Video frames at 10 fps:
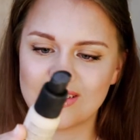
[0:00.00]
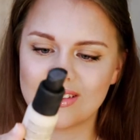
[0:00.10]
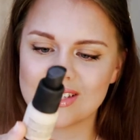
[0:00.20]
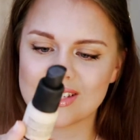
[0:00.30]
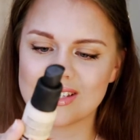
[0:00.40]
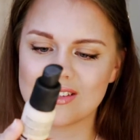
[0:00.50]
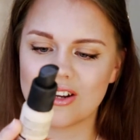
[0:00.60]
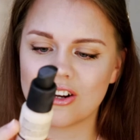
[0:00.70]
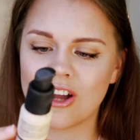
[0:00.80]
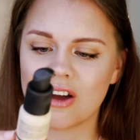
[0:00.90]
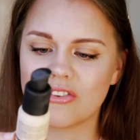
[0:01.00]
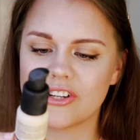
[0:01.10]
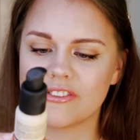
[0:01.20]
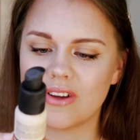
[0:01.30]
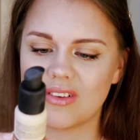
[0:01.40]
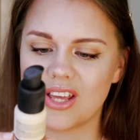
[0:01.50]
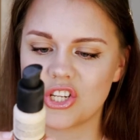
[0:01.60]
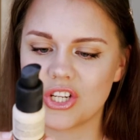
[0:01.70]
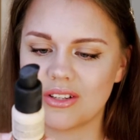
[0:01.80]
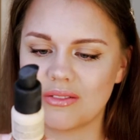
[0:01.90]
This is their coverage
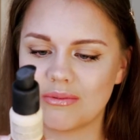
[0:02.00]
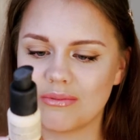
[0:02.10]
foundation.